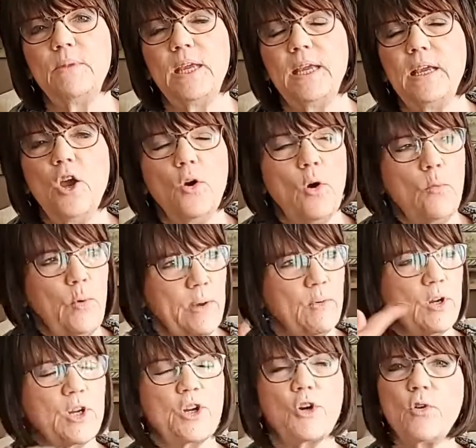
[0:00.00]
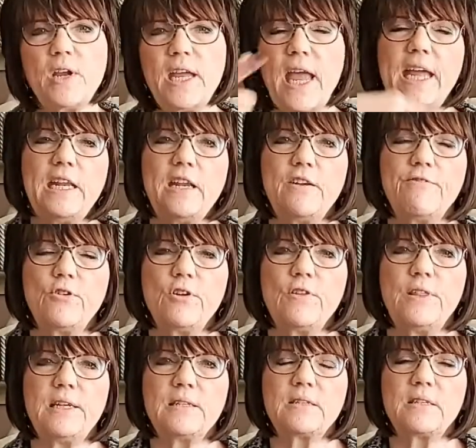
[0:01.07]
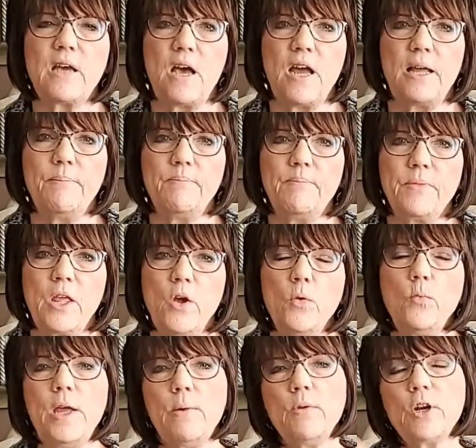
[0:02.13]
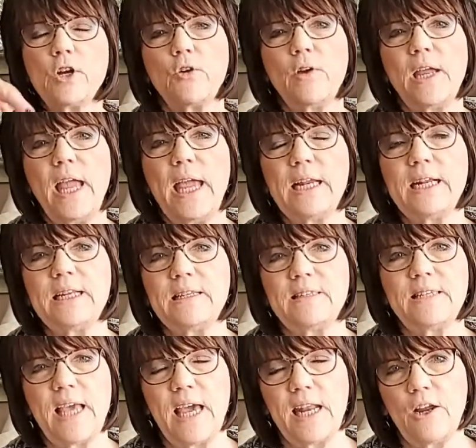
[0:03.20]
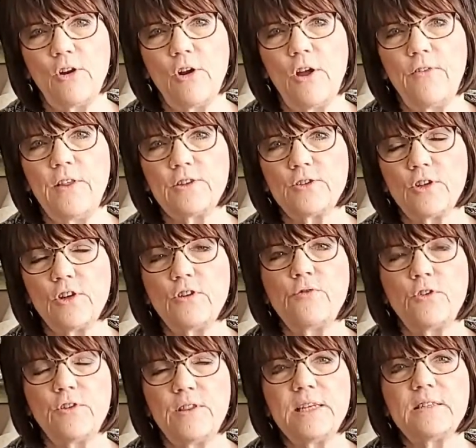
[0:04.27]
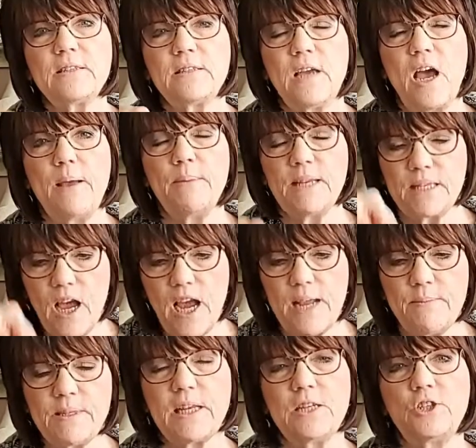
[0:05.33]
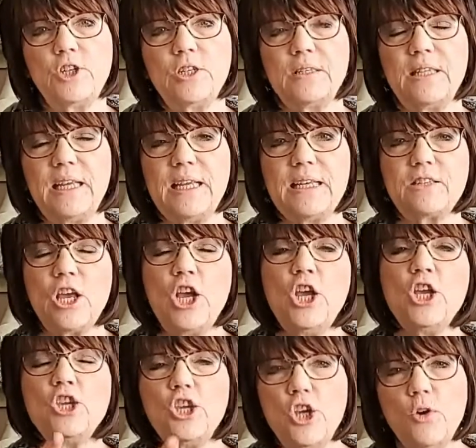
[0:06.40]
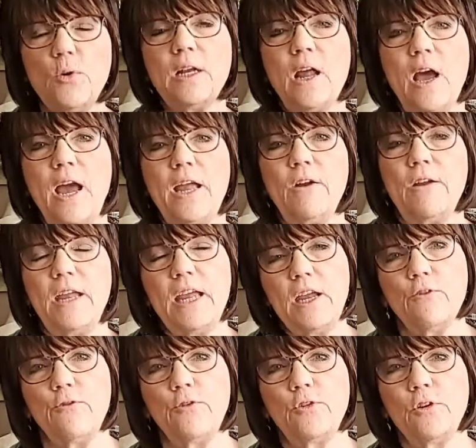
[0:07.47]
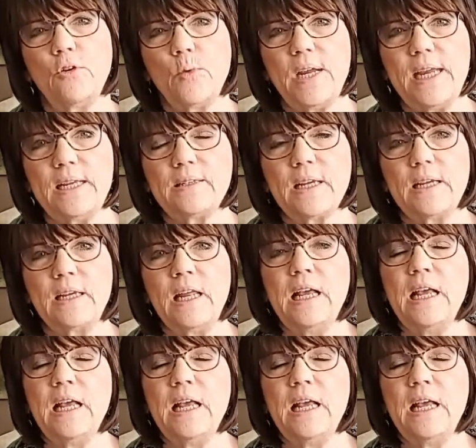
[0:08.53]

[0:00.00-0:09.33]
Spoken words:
me, we were created for this time. We were created and set here on this earth for this time, a time such as this. You and I are here for a reason.